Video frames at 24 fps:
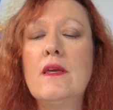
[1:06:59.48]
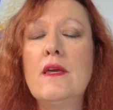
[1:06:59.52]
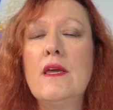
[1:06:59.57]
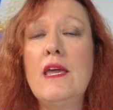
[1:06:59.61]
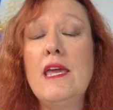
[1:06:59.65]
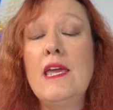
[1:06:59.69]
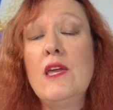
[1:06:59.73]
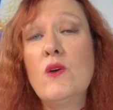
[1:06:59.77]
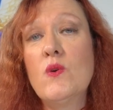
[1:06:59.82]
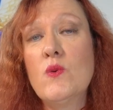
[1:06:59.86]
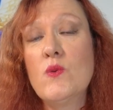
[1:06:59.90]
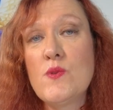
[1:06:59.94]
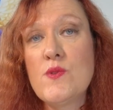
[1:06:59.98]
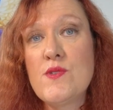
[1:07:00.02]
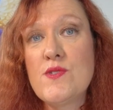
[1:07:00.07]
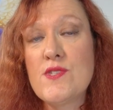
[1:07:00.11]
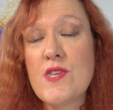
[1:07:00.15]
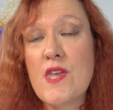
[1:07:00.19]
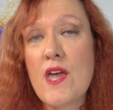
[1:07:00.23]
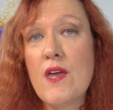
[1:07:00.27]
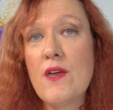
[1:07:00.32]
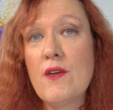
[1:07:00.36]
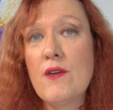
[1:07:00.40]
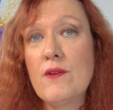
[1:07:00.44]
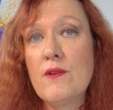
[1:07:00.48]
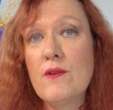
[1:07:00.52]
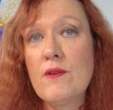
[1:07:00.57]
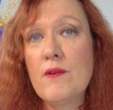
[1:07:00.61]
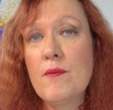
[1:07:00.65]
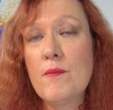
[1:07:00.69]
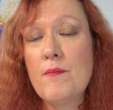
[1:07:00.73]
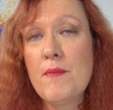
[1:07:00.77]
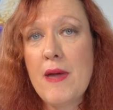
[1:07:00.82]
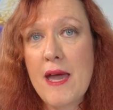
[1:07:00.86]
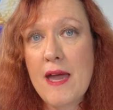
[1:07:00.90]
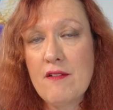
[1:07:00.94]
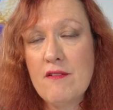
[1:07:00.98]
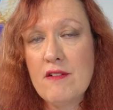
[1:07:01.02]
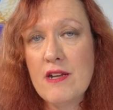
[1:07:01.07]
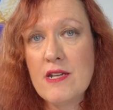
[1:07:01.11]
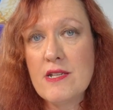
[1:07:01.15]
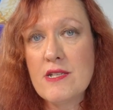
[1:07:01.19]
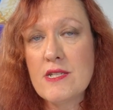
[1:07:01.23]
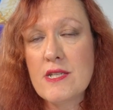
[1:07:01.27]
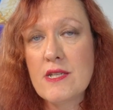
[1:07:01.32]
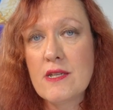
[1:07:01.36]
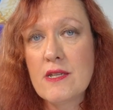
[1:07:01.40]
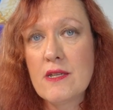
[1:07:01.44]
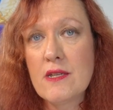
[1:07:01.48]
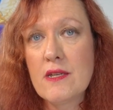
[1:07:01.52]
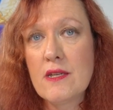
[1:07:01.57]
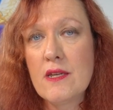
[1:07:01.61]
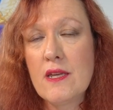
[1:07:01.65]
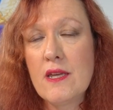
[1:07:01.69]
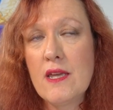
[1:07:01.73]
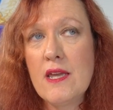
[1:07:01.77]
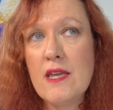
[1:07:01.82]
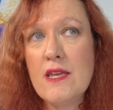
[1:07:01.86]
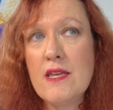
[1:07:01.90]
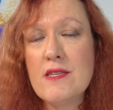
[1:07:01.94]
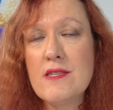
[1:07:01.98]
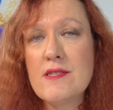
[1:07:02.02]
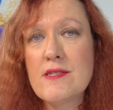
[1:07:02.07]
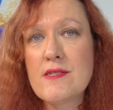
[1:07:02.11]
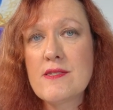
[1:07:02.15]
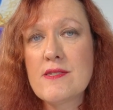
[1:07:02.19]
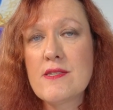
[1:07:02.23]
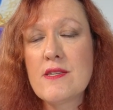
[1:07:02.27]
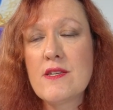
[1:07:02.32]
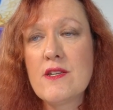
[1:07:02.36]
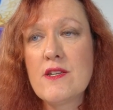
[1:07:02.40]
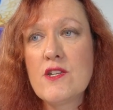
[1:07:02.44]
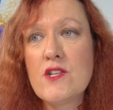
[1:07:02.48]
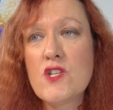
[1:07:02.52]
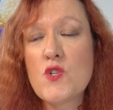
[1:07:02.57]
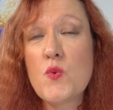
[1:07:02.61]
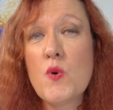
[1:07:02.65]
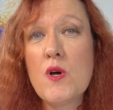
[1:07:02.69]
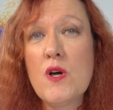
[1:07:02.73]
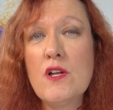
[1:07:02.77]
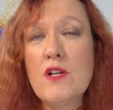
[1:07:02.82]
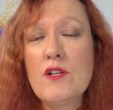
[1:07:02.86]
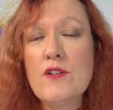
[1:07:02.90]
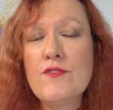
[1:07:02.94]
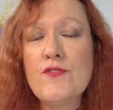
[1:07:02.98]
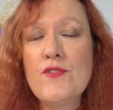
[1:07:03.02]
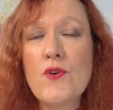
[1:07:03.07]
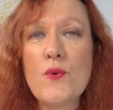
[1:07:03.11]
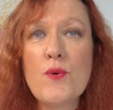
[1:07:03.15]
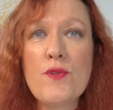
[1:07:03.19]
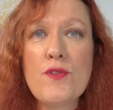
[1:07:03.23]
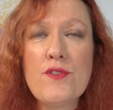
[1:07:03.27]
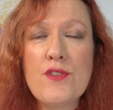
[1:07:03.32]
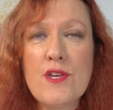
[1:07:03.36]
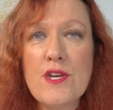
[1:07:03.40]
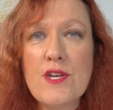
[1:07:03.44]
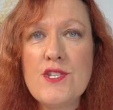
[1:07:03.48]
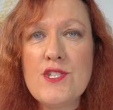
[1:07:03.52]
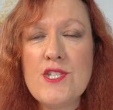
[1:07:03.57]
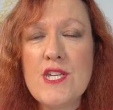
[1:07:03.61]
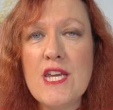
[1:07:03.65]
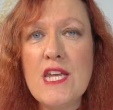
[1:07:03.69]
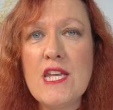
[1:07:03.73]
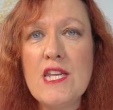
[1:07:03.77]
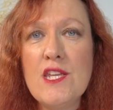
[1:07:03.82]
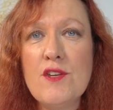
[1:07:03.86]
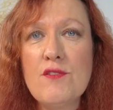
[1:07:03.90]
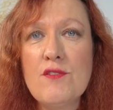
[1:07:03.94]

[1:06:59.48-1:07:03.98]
He also married his 12 or 13